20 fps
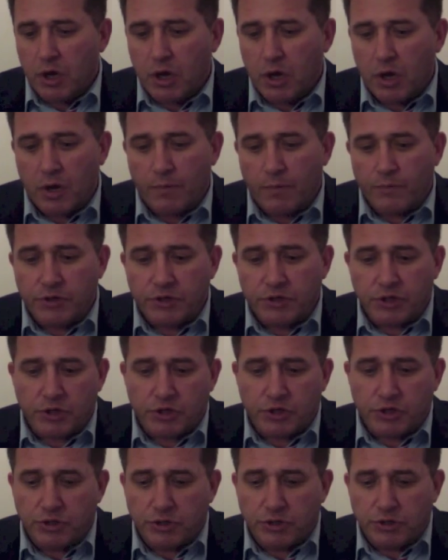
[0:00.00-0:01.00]
um,
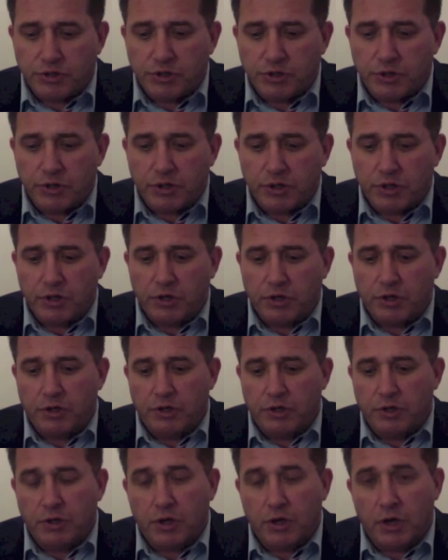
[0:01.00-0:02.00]
such as
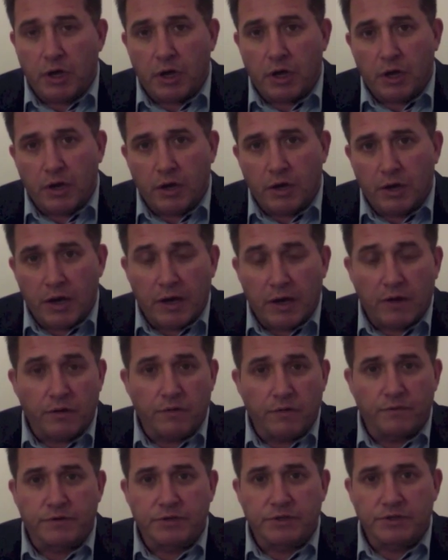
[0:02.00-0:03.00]
the uh,
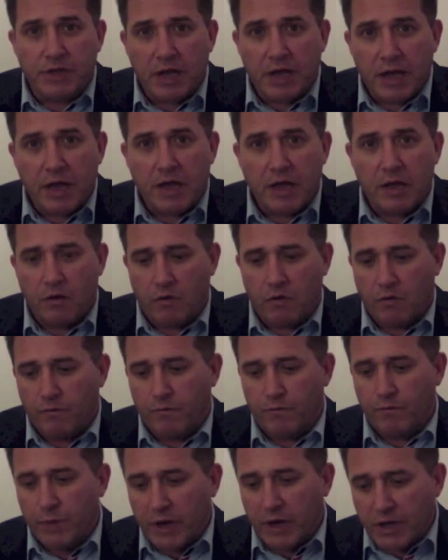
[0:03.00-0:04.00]
length of stay
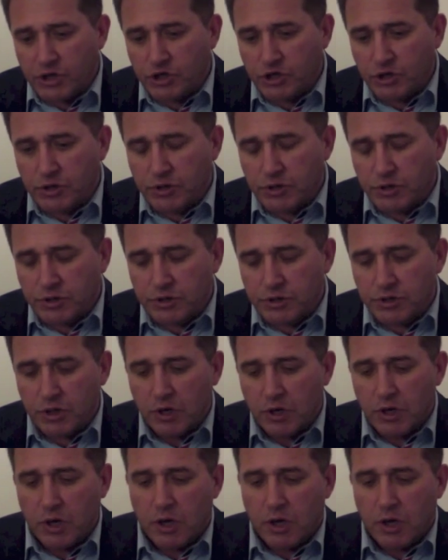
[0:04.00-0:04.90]
of patients.